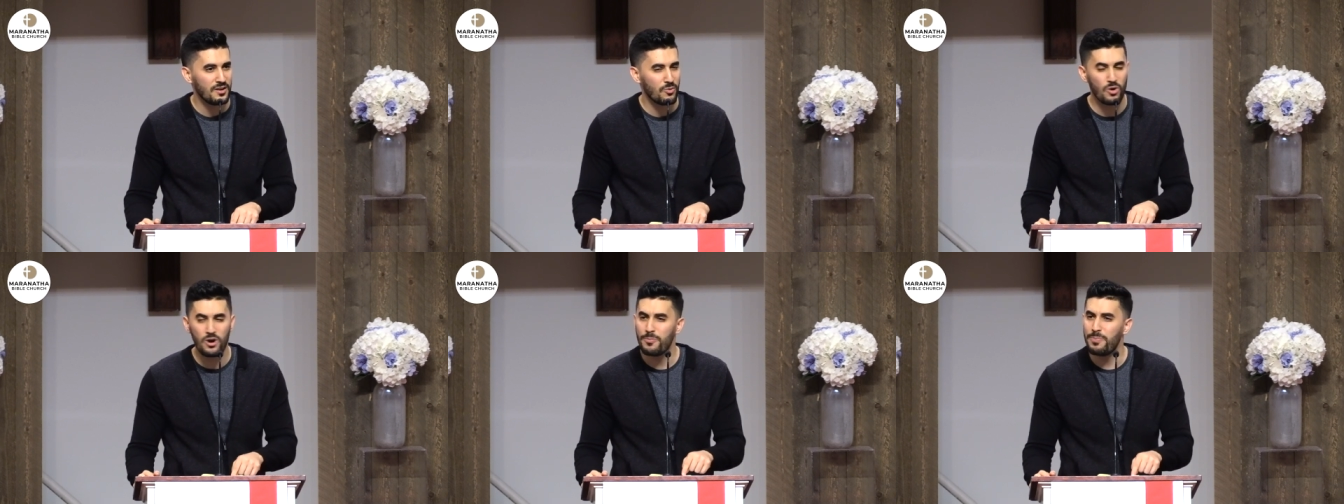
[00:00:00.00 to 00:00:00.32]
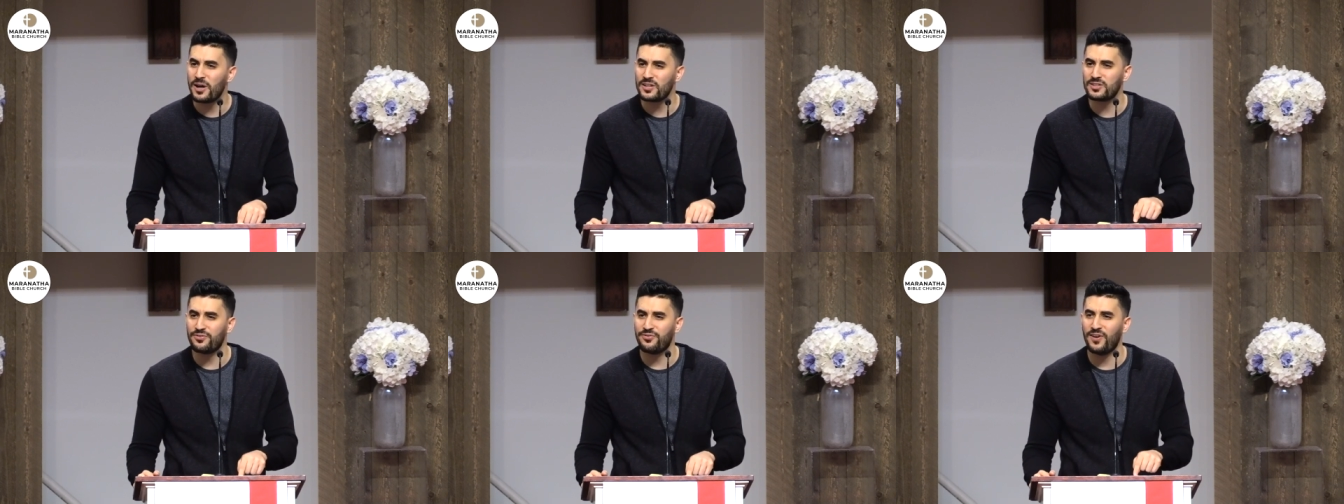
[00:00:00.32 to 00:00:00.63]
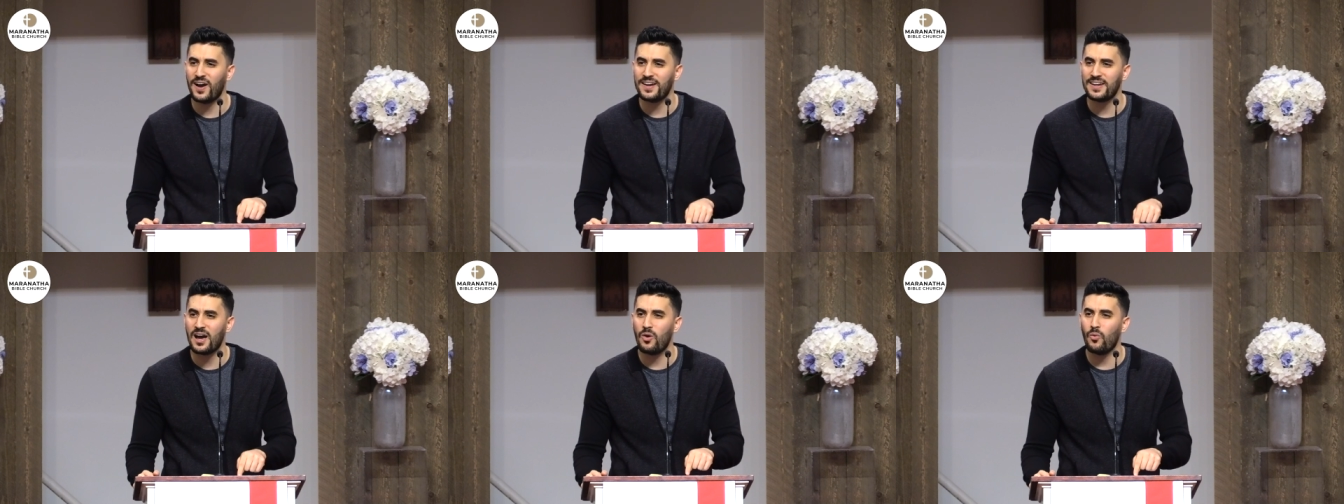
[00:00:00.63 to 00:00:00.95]
We're about to
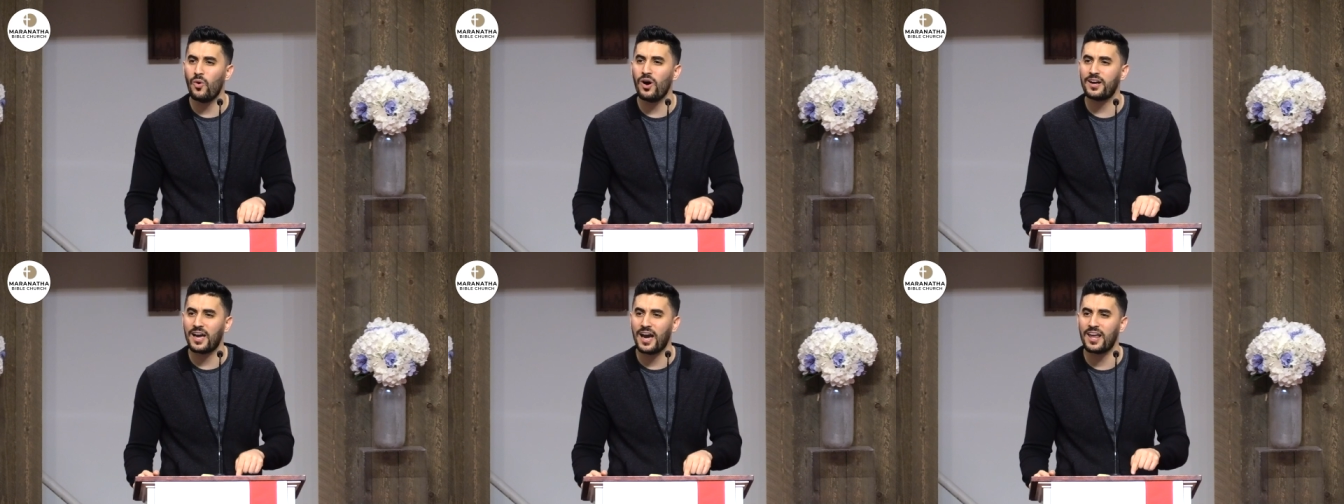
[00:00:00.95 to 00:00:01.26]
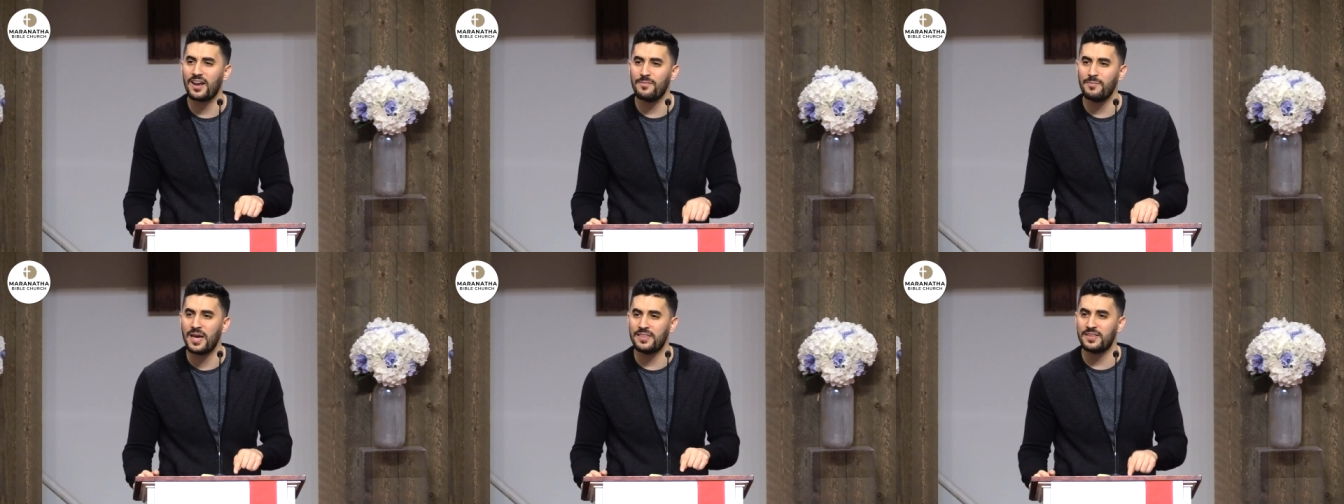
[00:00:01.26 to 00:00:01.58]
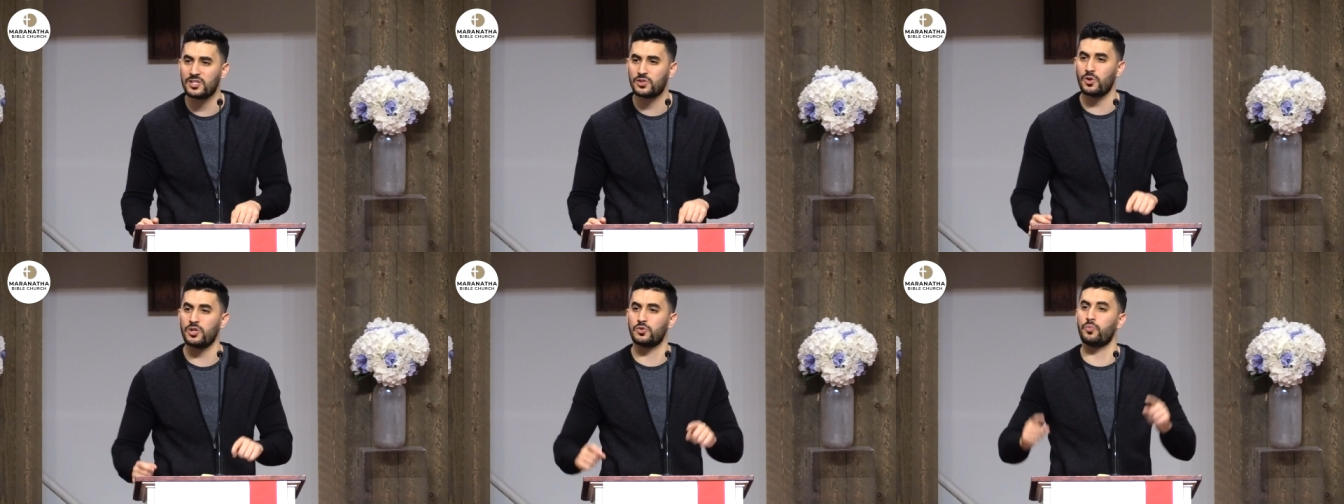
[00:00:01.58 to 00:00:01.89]
find out what kind of man
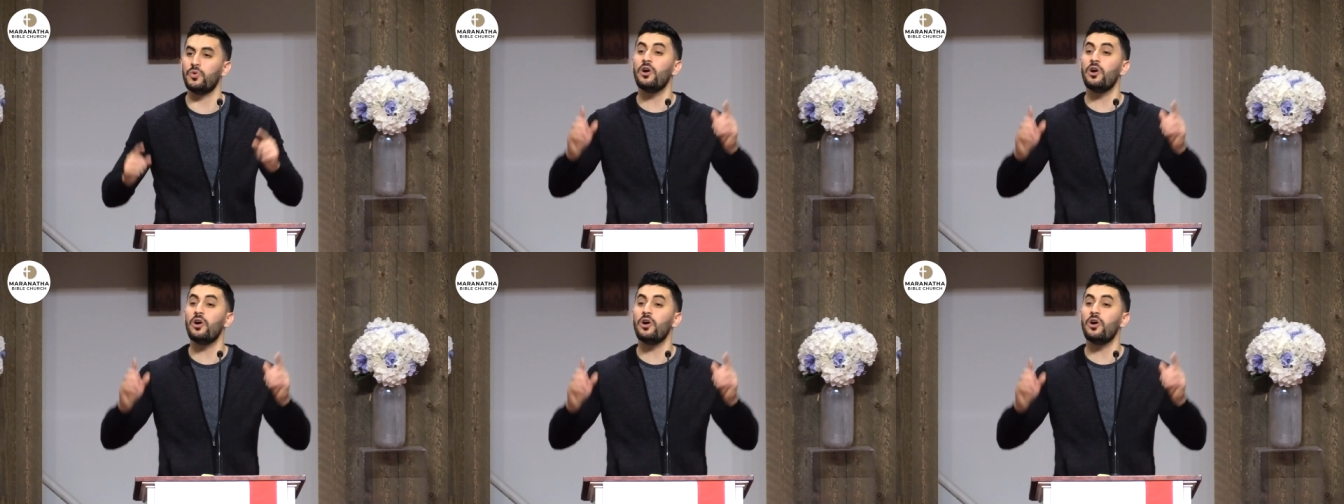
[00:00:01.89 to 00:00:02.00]
this was.